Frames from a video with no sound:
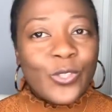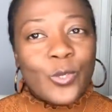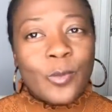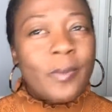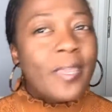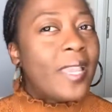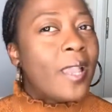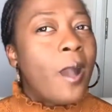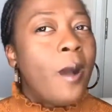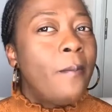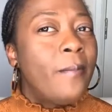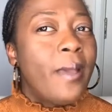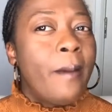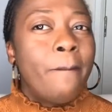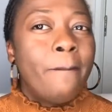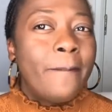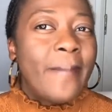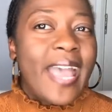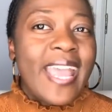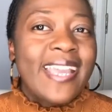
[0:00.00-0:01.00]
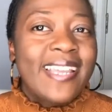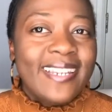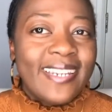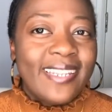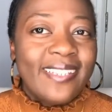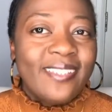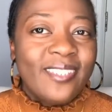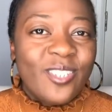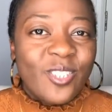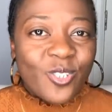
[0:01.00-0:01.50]
become a
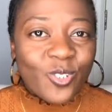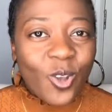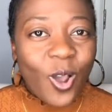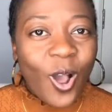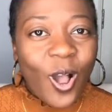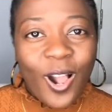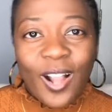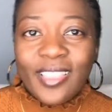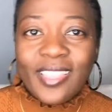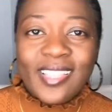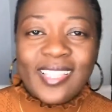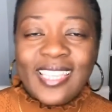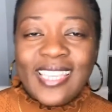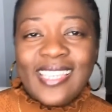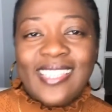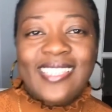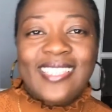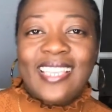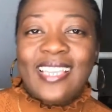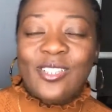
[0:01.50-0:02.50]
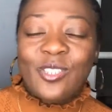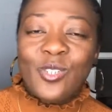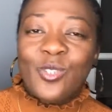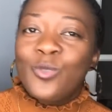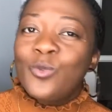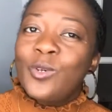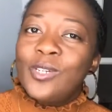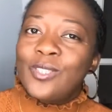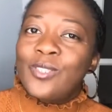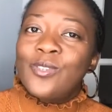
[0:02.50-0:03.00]
magnet to all the things that
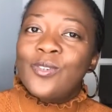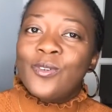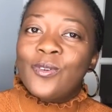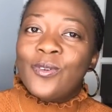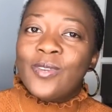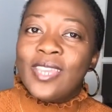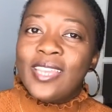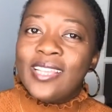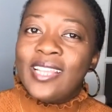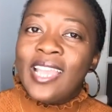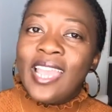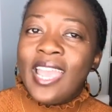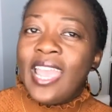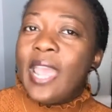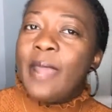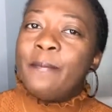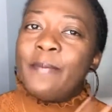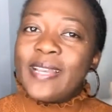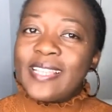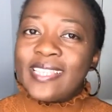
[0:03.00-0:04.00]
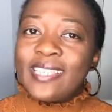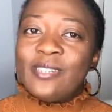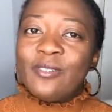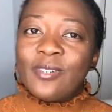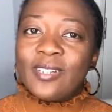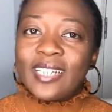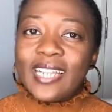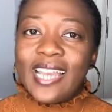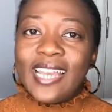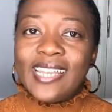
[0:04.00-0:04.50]
you want to create and
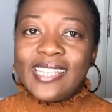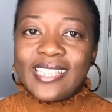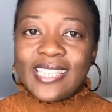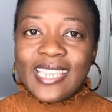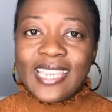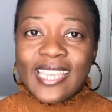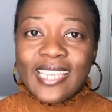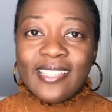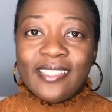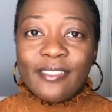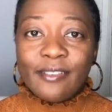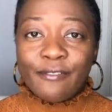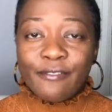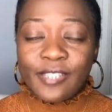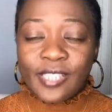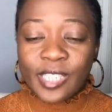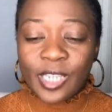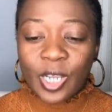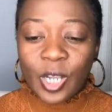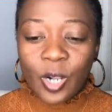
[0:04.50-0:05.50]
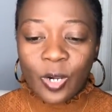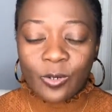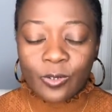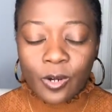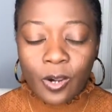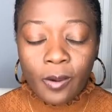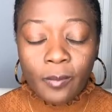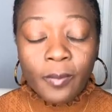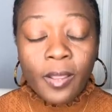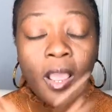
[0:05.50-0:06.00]
materialize it in the physical
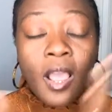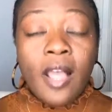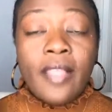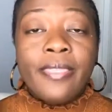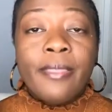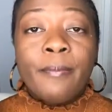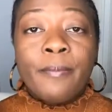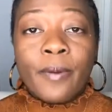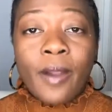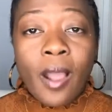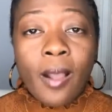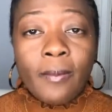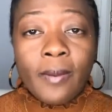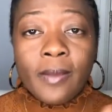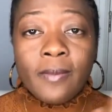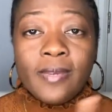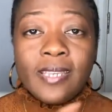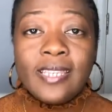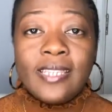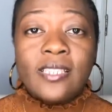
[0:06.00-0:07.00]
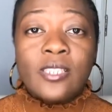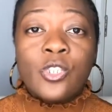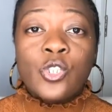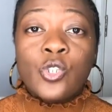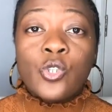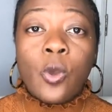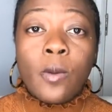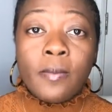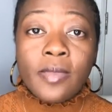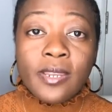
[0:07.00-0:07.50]
realm. The problem is
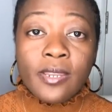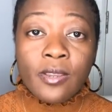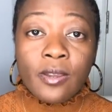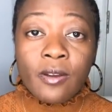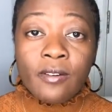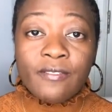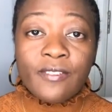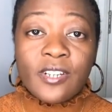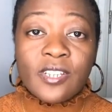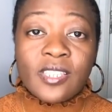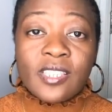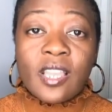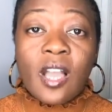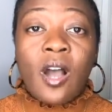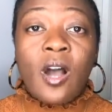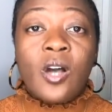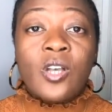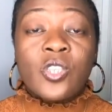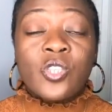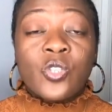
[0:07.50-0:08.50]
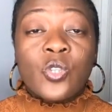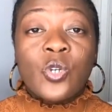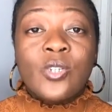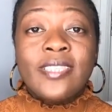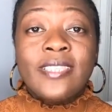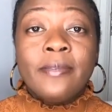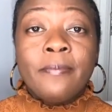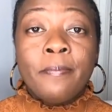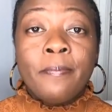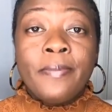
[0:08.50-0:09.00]
so many of us are
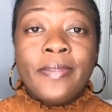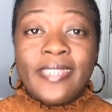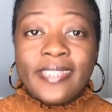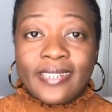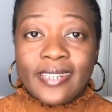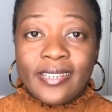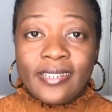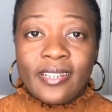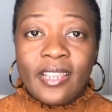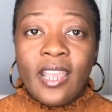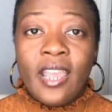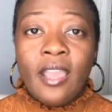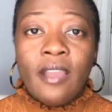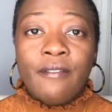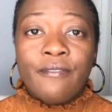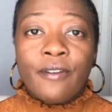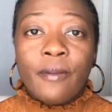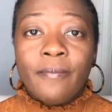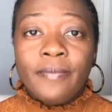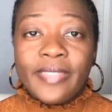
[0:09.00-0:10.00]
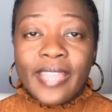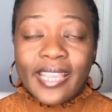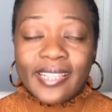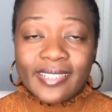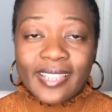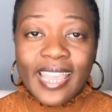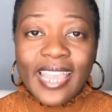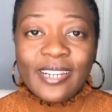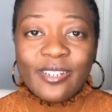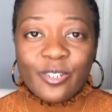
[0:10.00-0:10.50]
so depleted from
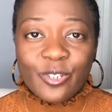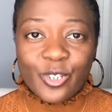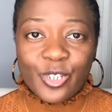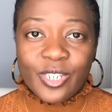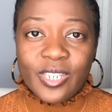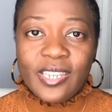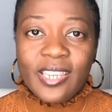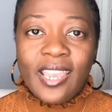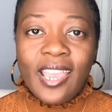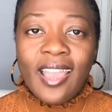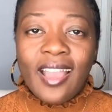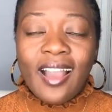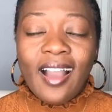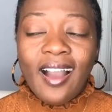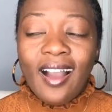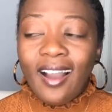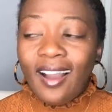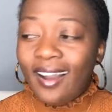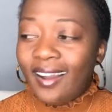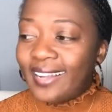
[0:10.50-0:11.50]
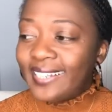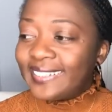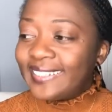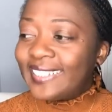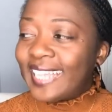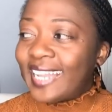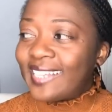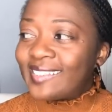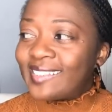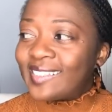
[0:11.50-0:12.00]
that energy
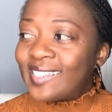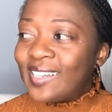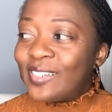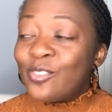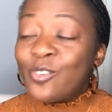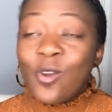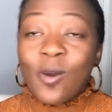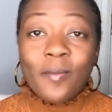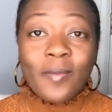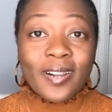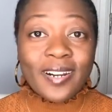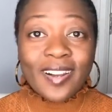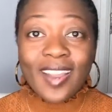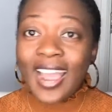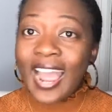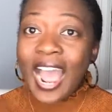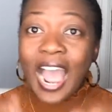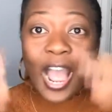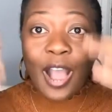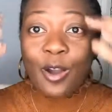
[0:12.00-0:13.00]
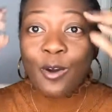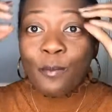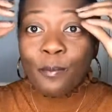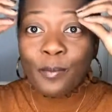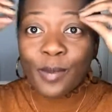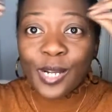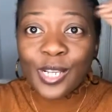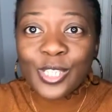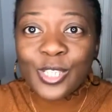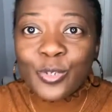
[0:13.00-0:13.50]
that no matter how
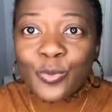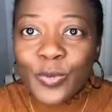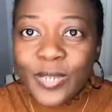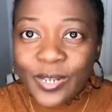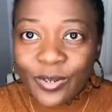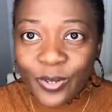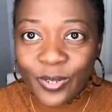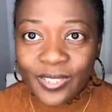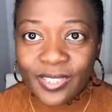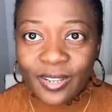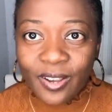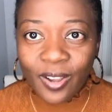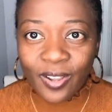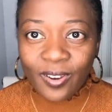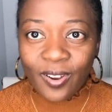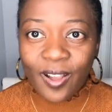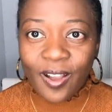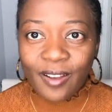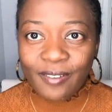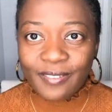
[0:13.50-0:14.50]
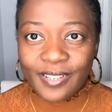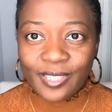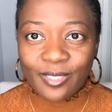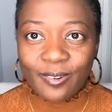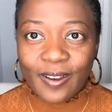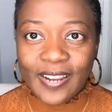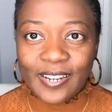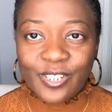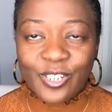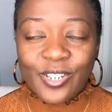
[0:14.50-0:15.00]
much we know the law of
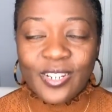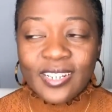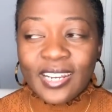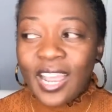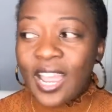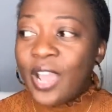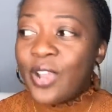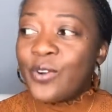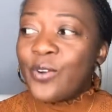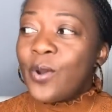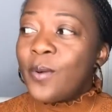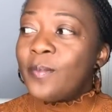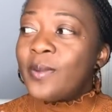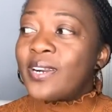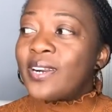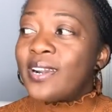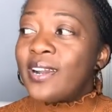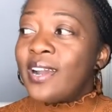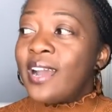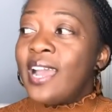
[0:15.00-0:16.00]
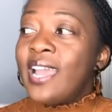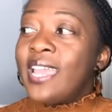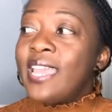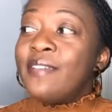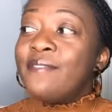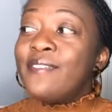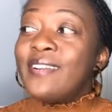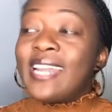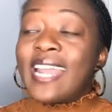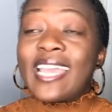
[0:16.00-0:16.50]
attraction, no matter
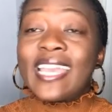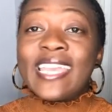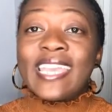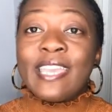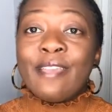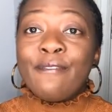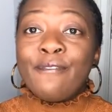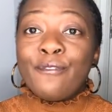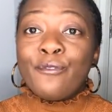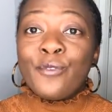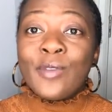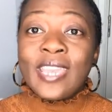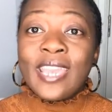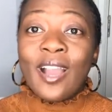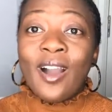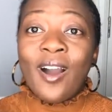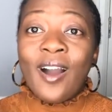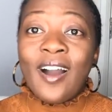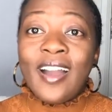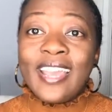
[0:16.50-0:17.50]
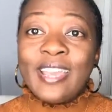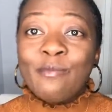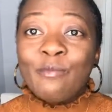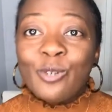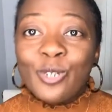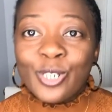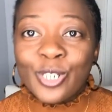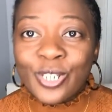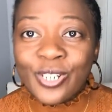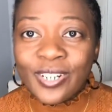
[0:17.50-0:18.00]
even like if we are
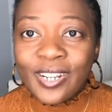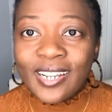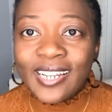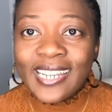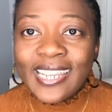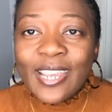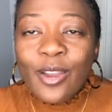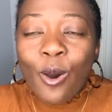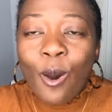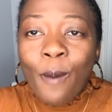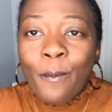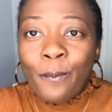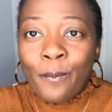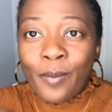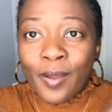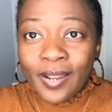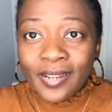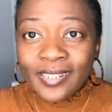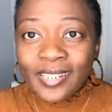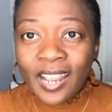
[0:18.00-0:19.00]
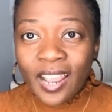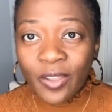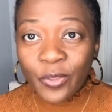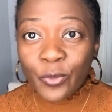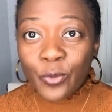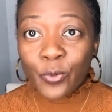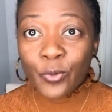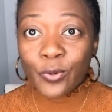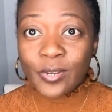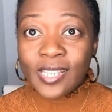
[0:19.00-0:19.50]
emotionally open
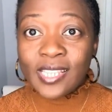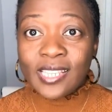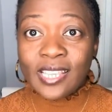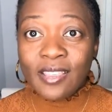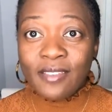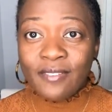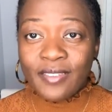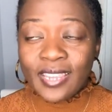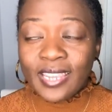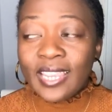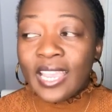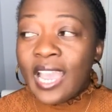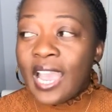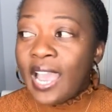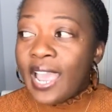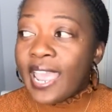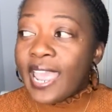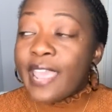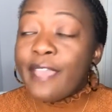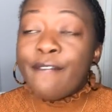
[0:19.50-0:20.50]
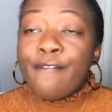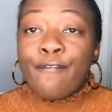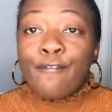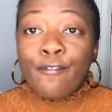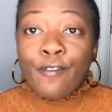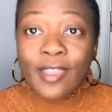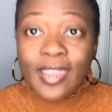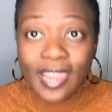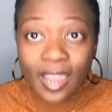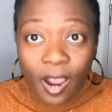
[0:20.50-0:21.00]
to receiving, if
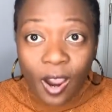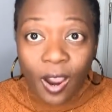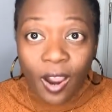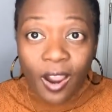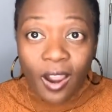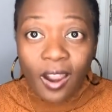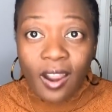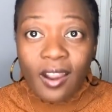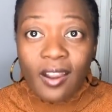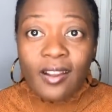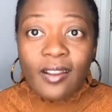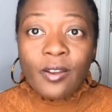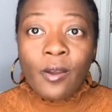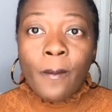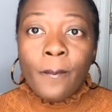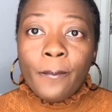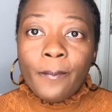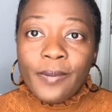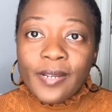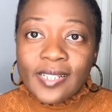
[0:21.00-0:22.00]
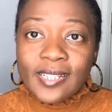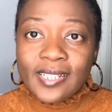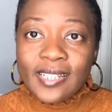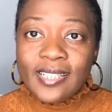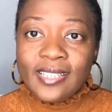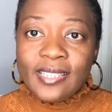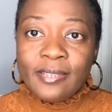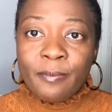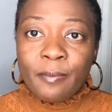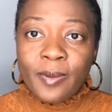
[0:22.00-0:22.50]
we are
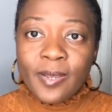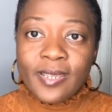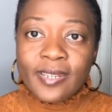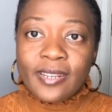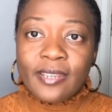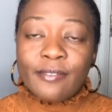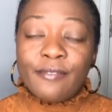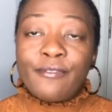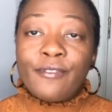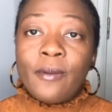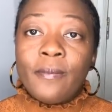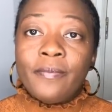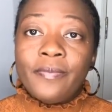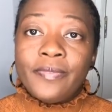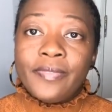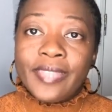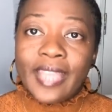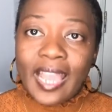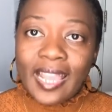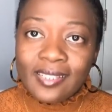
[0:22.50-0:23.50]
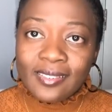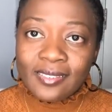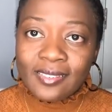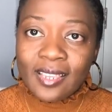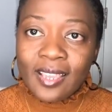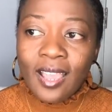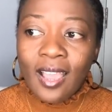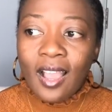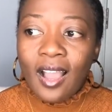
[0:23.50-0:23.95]
completely depleted from that